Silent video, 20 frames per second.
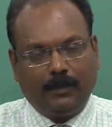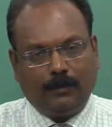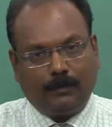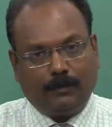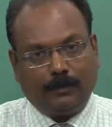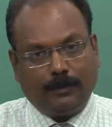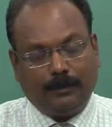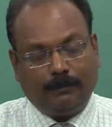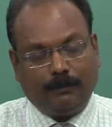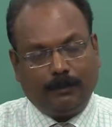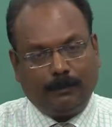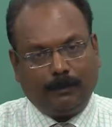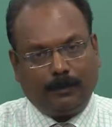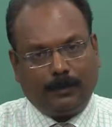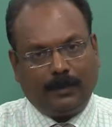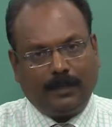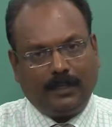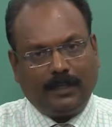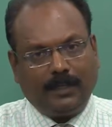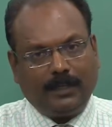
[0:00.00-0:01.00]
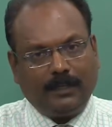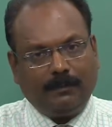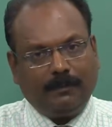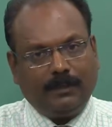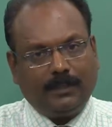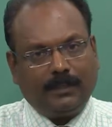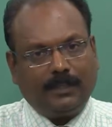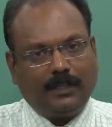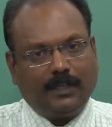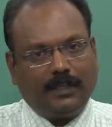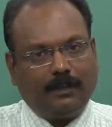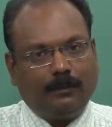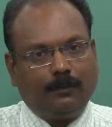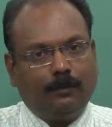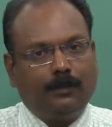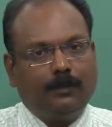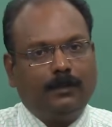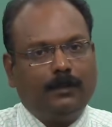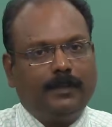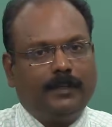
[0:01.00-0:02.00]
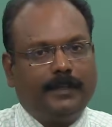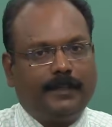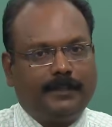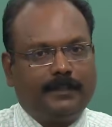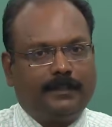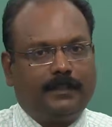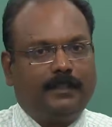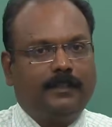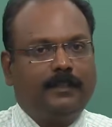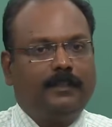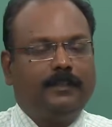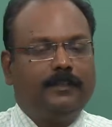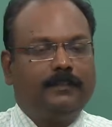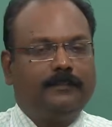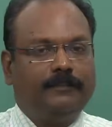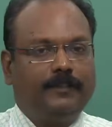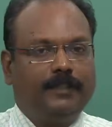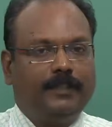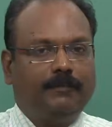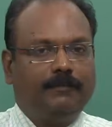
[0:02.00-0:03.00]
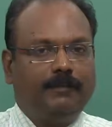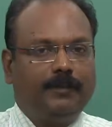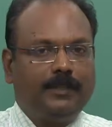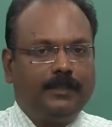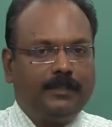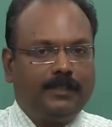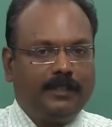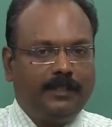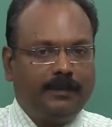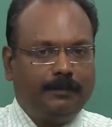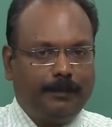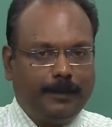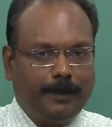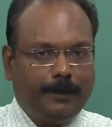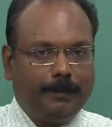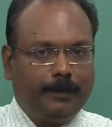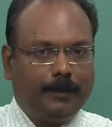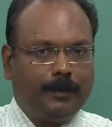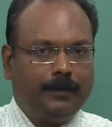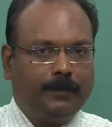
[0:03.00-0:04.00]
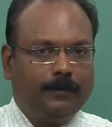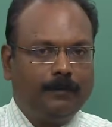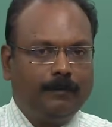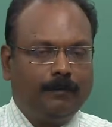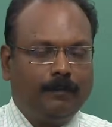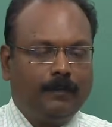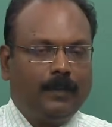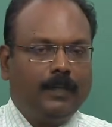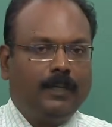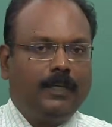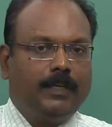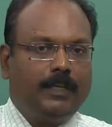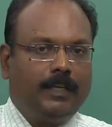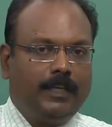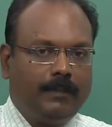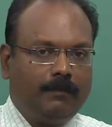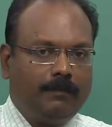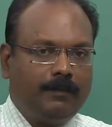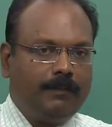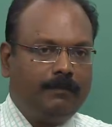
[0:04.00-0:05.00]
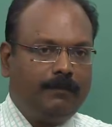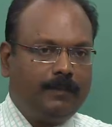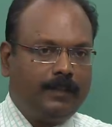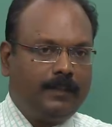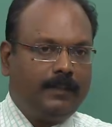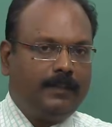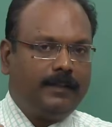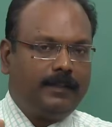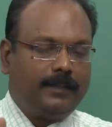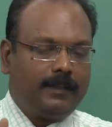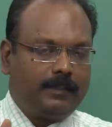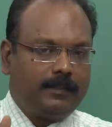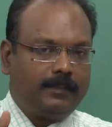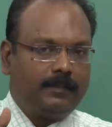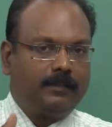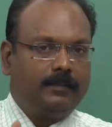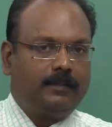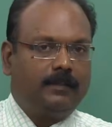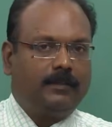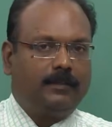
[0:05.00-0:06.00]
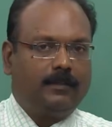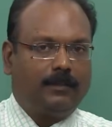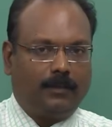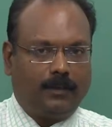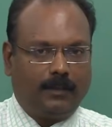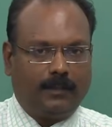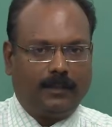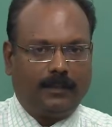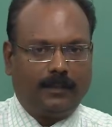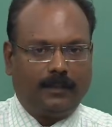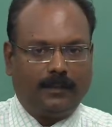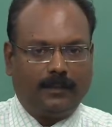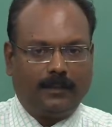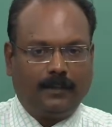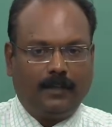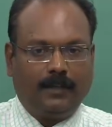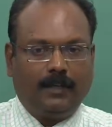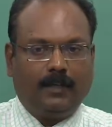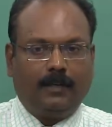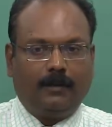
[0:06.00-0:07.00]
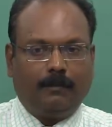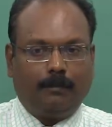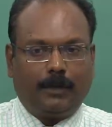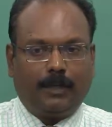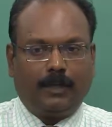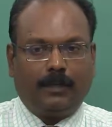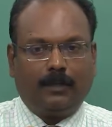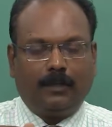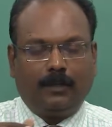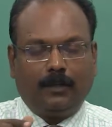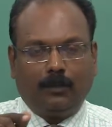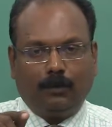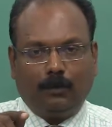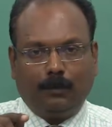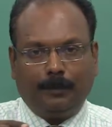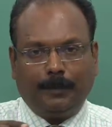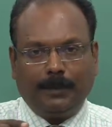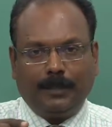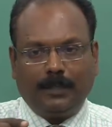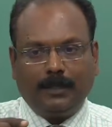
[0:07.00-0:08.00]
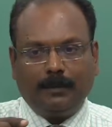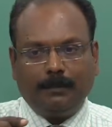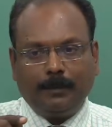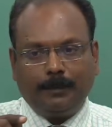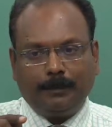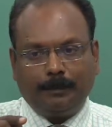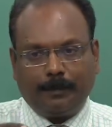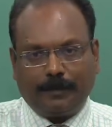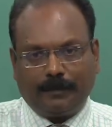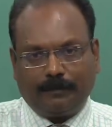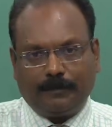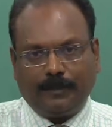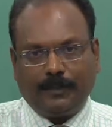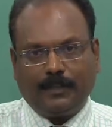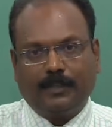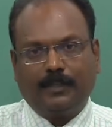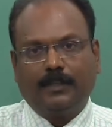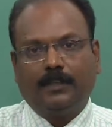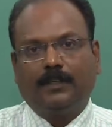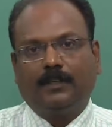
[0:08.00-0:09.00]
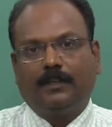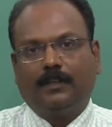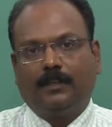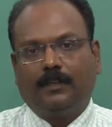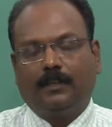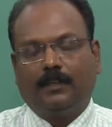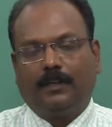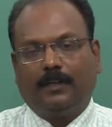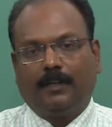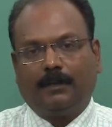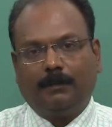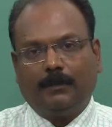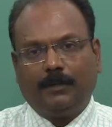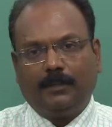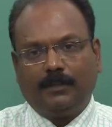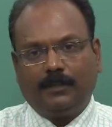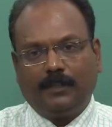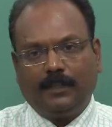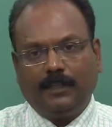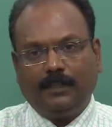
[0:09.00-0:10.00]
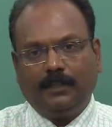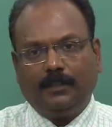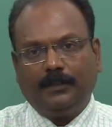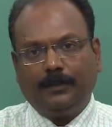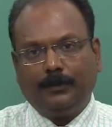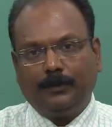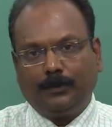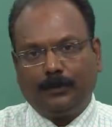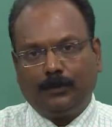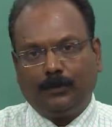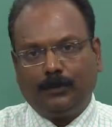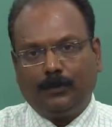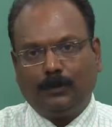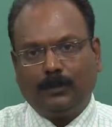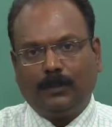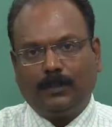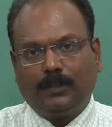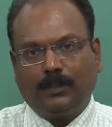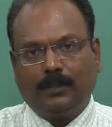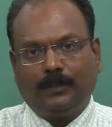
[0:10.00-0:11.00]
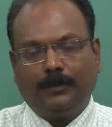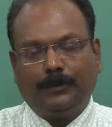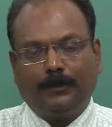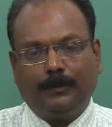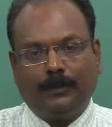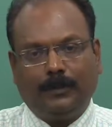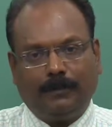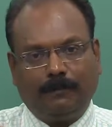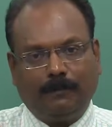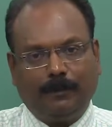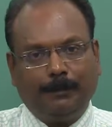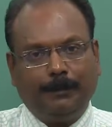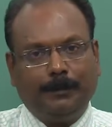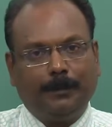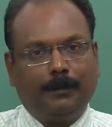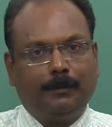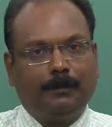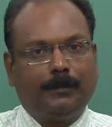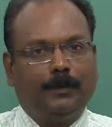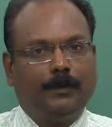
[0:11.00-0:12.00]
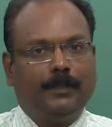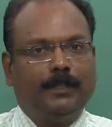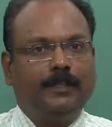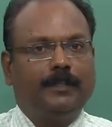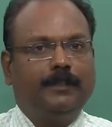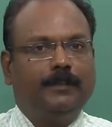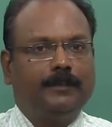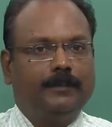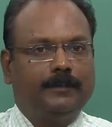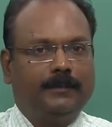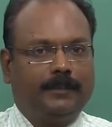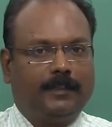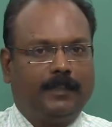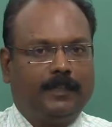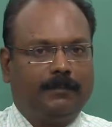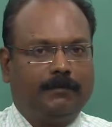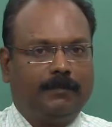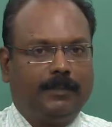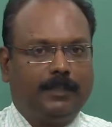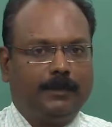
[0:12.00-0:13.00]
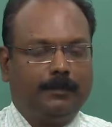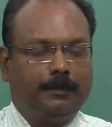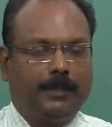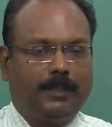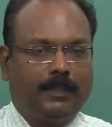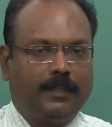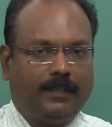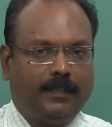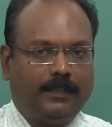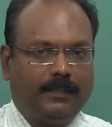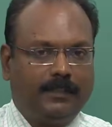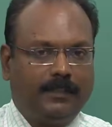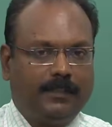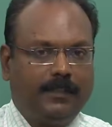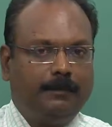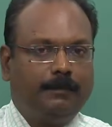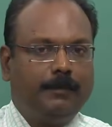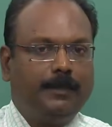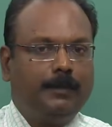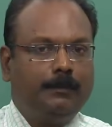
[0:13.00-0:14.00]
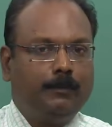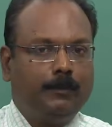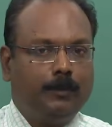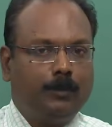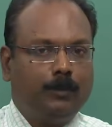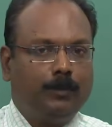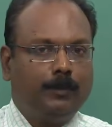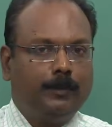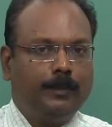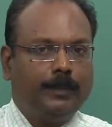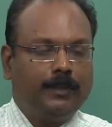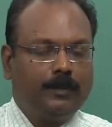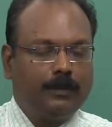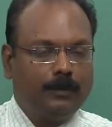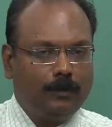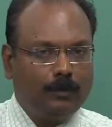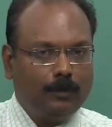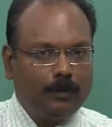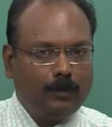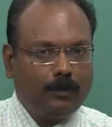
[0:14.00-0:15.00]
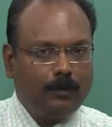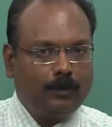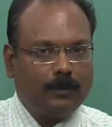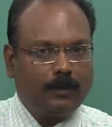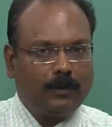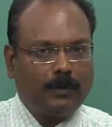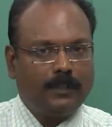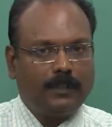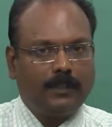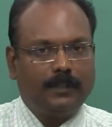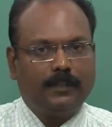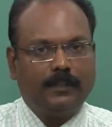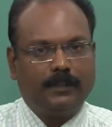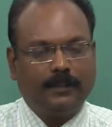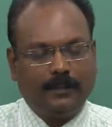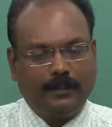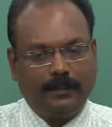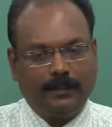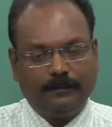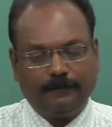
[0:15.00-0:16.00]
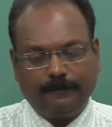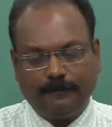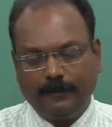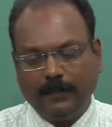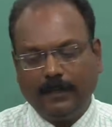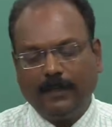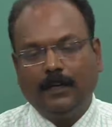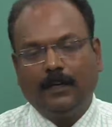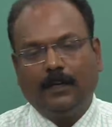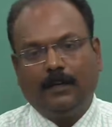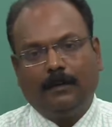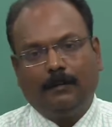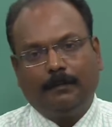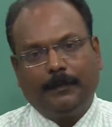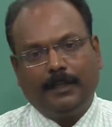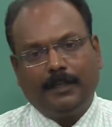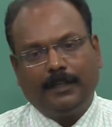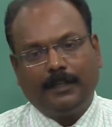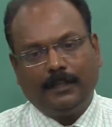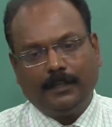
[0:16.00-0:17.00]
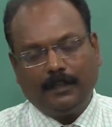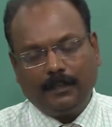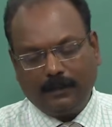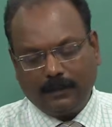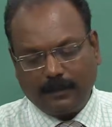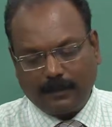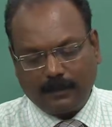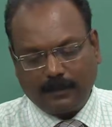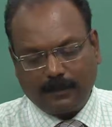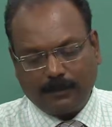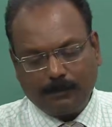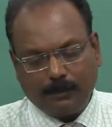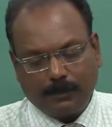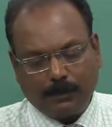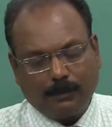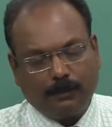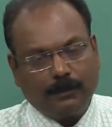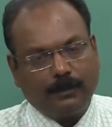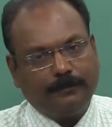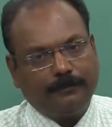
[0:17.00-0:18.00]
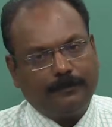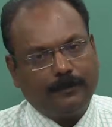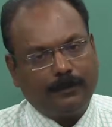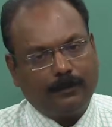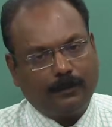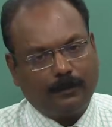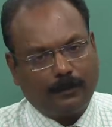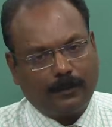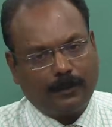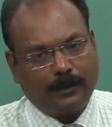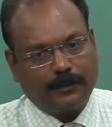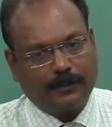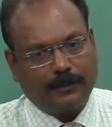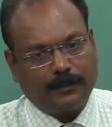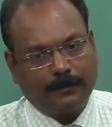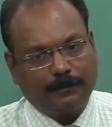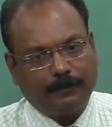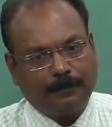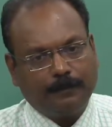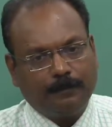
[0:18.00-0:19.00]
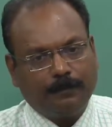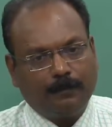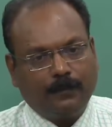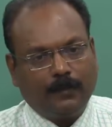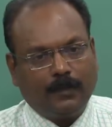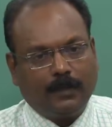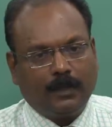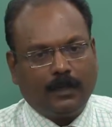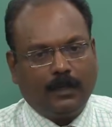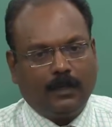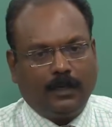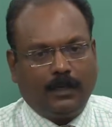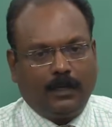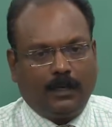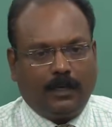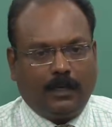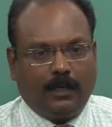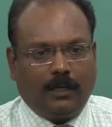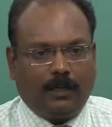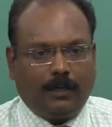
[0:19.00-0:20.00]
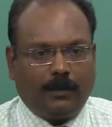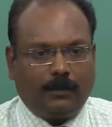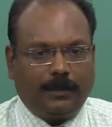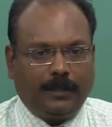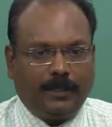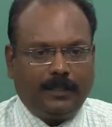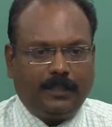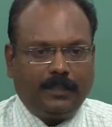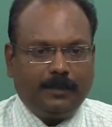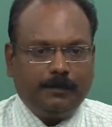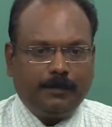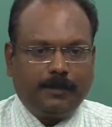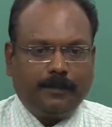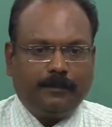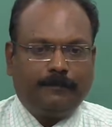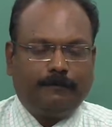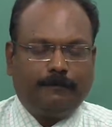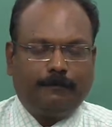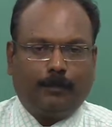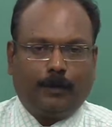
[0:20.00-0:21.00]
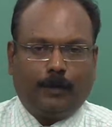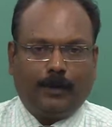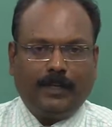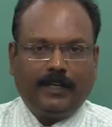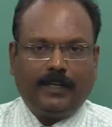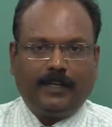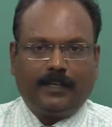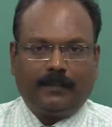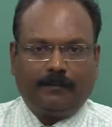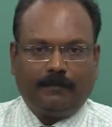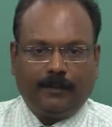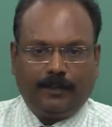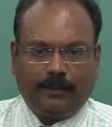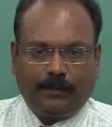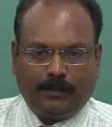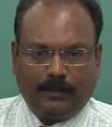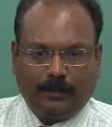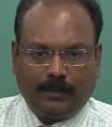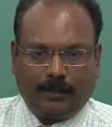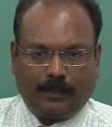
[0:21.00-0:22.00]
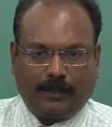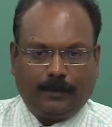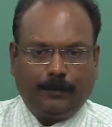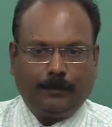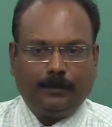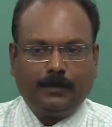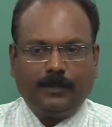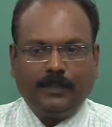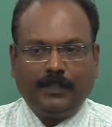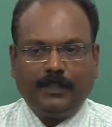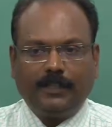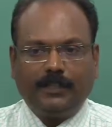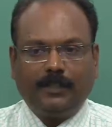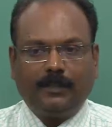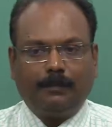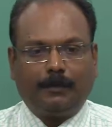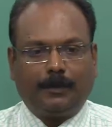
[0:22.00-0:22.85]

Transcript: So even body language can go to the extent of influencing people even with less content. But to become a professional, I am not saying that you should do that. You develop your body language, but at the same time go with good content, enough material that comes out of your knowledge. Now in terms of body language and using it in